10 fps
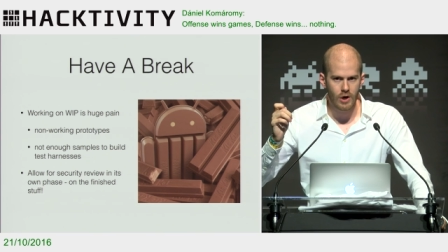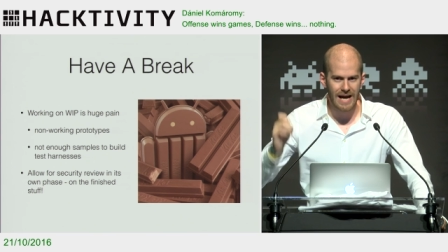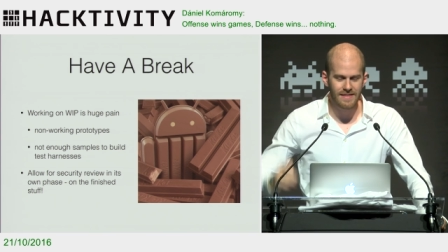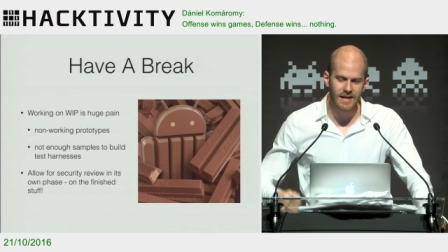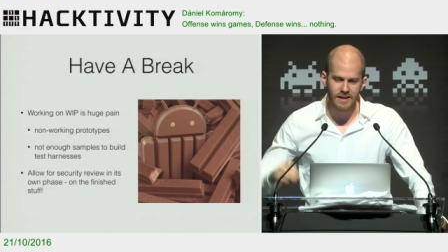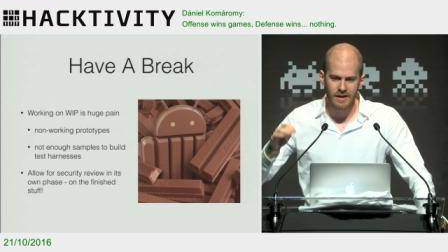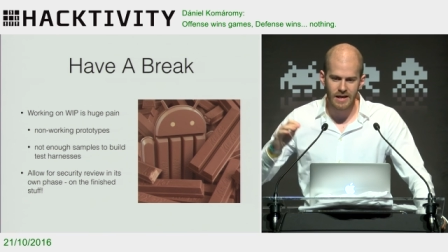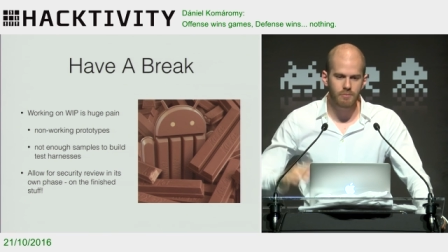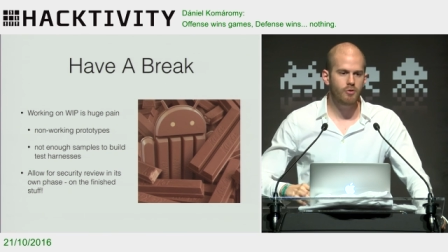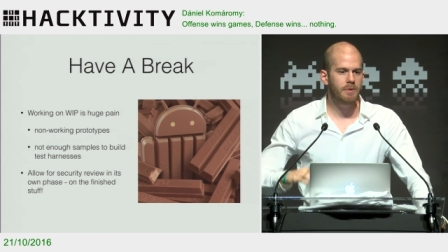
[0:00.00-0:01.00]
I think
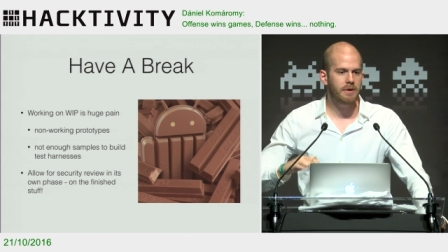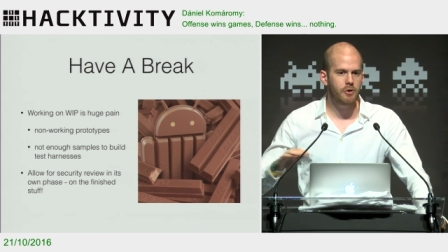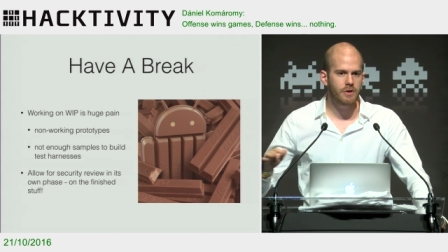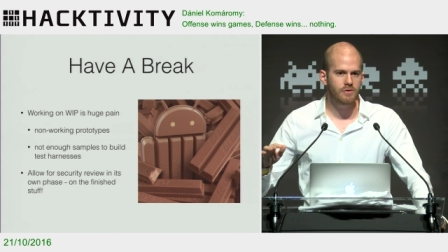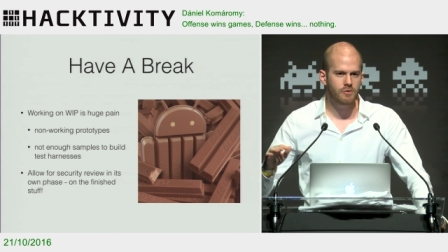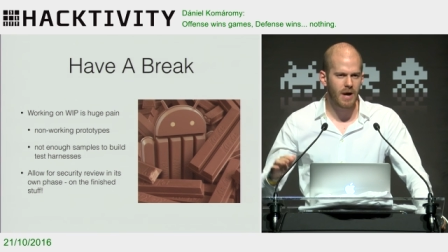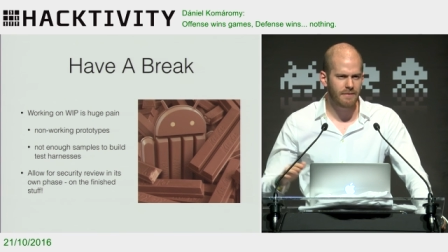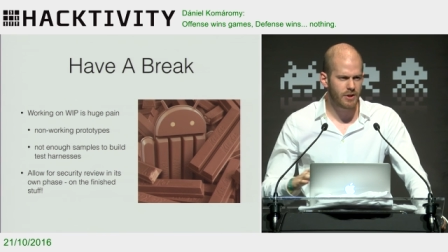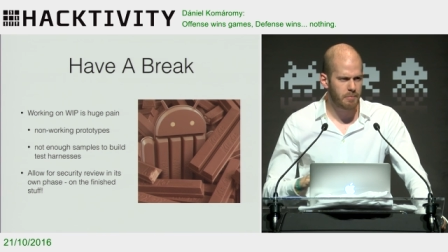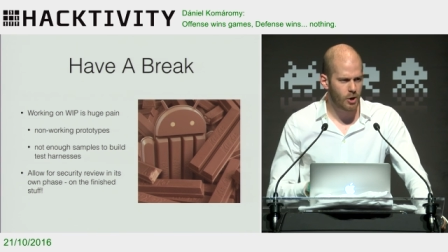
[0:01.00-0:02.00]
it would be good to
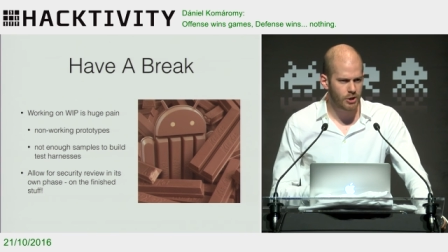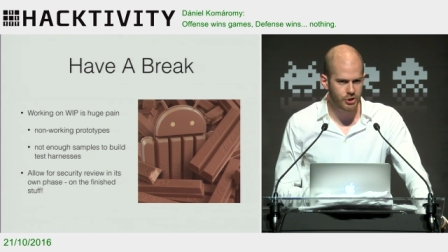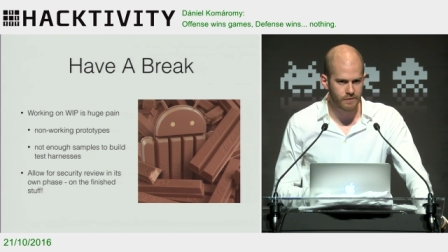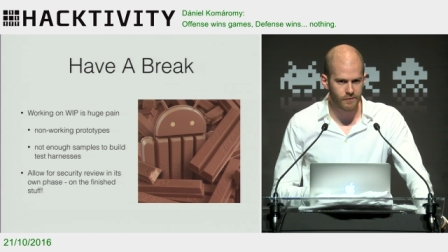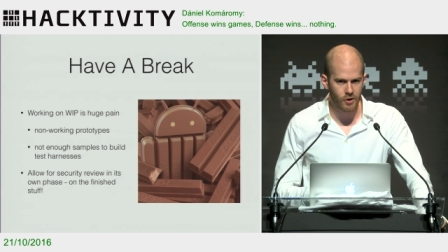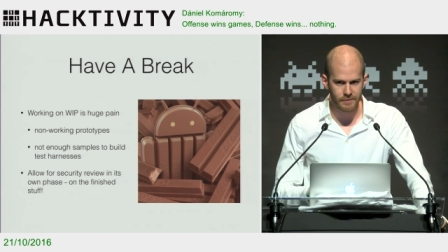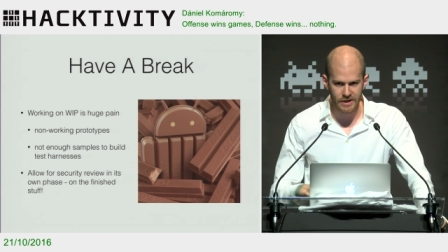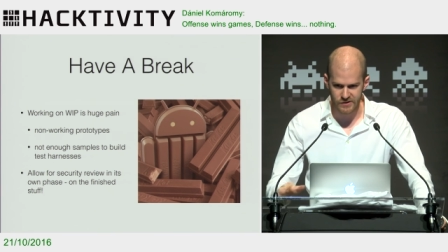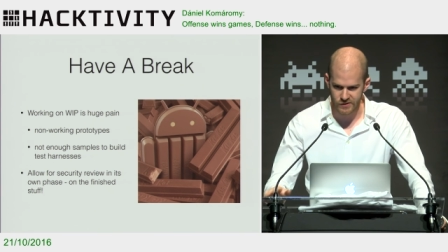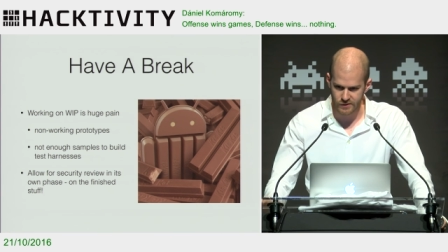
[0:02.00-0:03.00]
have a departure from
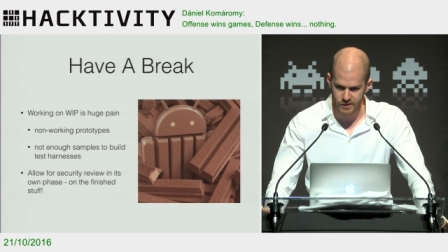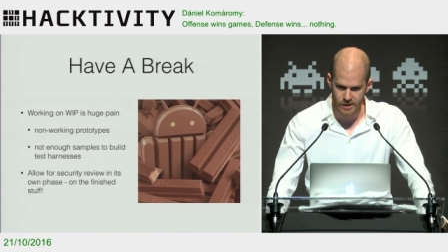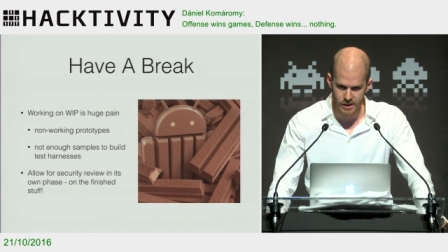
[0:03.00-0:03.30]
this